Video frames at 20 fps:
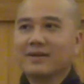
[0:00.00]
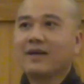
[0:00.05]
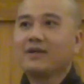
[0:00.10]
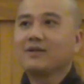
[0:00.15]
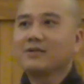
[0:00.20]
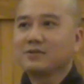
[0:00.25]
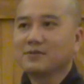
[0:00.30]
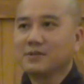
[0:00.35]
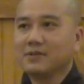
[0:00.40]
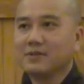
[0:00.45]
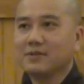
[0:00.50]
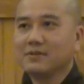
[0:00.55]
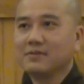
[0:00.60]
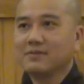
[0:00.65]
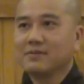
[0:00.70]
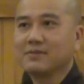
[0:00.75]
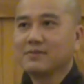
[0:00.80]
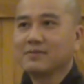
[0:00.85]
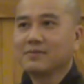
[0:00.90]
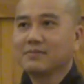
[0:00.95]
country,
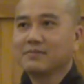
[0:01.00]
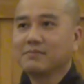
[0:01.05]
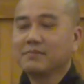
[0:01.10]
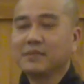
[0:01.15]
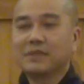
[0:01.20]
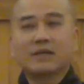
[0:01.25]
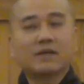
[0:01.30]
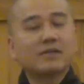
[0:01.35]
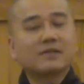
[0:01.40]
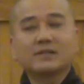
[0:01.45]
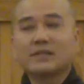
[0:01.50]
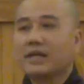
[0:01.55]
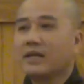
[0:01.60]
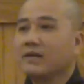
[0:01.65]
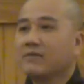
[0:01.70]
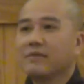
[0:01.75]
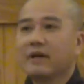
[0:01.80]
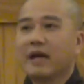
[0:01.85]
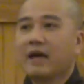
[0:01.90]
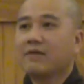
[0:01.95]
because they
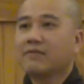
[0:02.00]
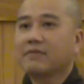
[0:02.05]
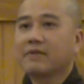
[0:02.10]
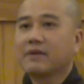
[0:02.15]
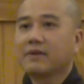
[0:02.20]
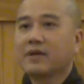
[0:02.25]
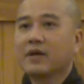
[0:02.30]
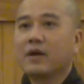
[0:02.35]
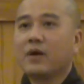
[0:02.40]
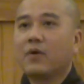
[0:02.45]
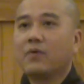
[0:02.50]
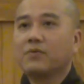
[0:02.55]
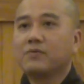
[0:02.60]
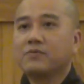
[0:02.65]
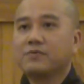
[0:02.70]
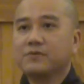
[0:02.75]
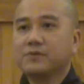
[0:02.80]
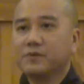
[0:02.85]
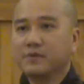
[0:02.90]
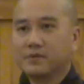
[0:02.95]
don't have their
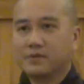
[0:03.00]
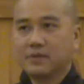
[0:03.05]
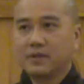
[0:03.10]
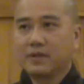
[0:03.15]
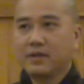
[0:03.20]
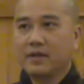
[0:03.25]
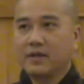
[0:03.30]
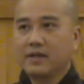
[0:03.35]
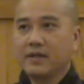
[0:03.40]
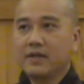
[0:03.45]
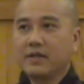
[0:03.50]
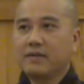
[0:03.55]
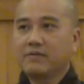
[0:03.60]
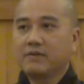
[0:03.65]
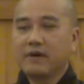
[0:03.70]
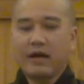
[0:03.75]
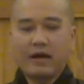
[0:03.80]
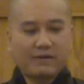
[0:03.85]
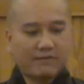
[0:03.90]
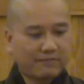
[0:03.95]
own food. They
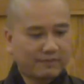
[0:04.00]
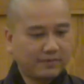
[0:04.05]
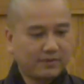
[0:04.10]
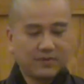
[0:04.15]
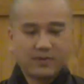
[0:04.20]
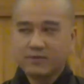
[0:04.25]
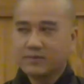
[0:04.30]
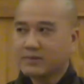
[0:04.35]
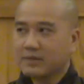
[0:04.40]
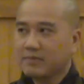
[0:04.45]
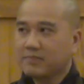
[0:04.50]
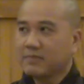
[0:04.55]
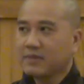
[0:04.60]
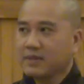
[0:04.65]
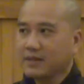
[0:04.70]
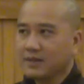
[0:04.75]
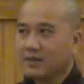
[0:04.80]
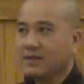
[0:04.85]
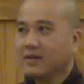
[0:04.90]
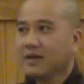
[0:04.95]
don't have,
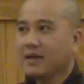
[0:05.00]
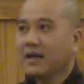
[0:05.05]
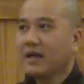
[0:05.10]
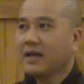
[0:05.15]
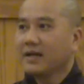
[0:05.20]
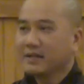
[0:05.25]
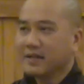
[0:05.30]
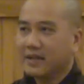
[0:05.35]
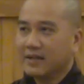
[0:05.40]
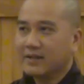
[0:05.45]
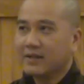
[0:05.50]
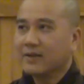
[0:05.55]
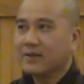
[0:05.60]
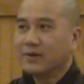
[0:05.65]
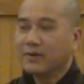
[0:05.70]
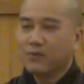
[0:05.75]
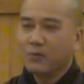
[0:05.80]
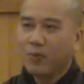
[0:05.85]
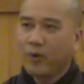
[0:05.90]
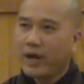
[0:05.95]
something.
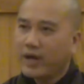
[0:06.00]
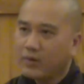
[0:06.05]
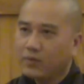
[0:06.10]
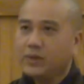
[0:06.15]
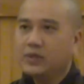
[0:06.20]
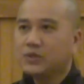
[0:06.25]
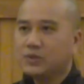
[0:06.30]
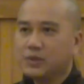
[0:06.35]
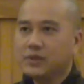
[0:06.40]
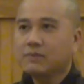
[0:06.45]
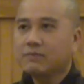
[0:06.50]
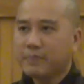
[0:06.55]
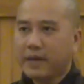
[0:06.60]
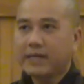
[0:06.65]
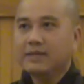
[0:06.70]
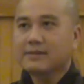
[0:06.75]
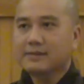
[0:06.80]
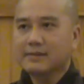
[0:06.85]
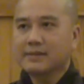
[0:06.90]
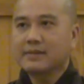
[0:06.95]
The way we treat
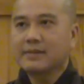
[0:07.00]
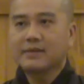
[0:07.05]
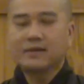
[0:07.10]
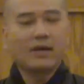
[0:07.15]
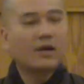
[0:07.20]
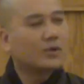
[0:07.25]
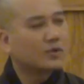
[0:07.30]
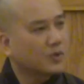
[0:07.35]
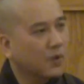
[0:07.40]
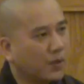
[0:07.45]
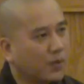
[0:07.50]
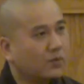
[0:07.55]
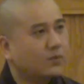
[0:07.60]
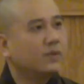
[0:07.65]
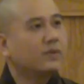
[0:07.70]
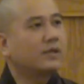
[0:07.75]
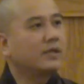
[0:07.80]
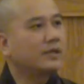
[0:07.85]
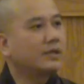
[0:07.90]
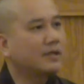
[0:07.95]
pets here
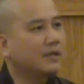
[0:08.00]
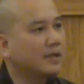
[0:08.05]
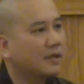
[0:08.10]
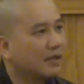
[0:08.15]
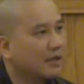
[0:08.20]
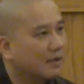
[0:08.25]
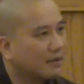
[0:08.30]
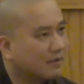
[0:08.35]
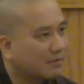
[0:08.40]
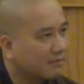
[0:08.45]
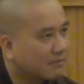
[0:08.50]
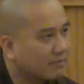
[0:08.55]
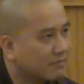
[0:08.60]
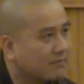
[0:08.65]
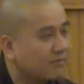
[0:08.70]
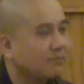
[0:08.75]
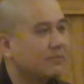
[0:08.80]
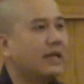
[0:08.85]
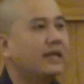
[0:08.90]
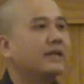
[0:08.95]
totally
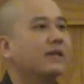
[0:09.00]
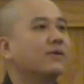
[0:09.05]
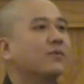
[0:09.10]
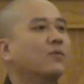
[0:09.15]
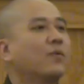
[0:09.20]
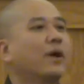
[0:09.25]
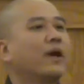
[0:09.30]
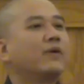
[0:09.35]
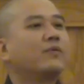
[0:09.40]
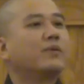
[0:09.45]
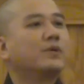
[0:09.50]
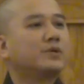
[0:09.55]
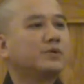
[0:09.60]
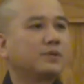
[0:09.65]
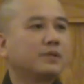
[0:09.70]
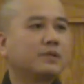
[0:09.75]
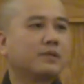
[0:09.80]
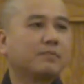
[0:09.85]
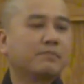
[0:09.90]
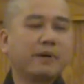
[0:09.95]
than the way we
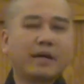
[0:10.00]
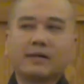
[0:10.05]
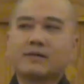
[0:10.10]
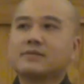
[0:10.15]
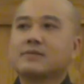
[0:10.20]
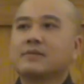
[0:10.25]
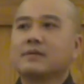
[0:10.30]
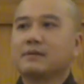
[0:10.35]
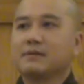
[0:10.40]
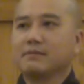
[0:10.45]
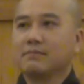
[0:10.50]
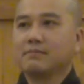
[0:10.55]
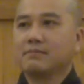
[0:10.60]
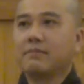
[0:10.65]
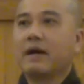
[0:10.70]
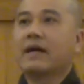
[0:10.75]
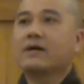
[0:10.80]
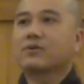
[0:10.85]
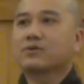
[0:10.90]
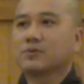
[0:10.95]
treat the pets
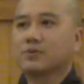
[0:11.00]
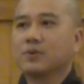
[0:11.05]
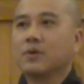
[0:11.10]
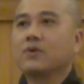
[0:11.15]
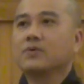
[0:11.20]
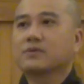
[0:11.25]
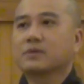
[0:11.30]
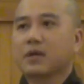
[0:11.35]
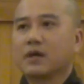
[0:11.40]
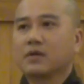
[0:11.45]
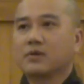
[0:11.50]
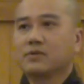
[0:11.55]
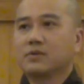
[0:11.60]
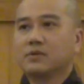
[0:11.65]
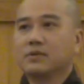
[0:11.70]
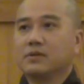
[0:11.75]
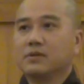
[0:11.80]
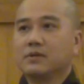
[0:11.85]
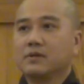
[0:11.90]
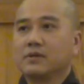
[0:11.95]
in back to those
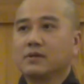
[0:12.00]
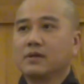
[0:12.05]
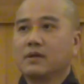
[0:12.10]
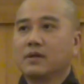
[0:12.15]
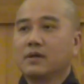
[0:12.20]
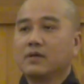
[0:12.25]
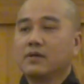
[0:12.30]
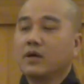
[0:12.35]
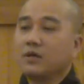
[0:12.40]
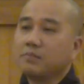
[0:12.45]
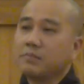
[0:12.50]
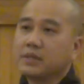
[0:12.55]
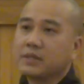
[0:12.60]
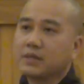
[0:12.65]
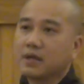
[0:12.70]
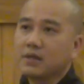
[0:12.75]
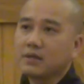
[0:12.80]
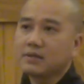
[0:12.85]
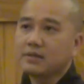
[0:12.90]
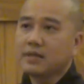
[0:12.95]
countries. Not
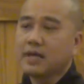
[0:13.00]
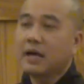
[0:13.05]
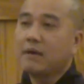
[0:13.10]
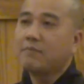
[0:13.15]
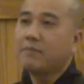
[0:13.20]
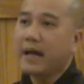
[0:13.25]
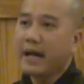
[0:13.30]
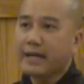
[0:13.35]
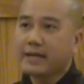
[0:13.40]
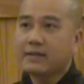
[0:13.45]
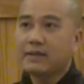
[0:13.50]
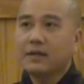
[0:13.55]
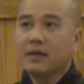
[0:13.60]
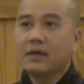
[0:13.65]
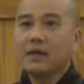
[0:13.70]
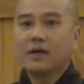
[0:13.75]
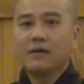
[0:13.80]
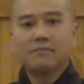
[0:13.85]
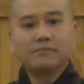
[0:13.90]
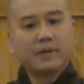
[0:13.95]
because they are
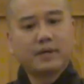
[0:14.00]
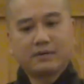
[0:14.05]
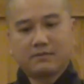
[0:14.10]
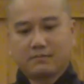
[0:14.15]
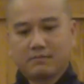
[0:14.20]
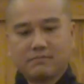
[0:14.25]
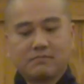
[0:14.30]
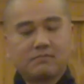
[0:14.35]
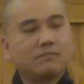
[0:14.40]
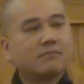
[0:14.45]
bad, but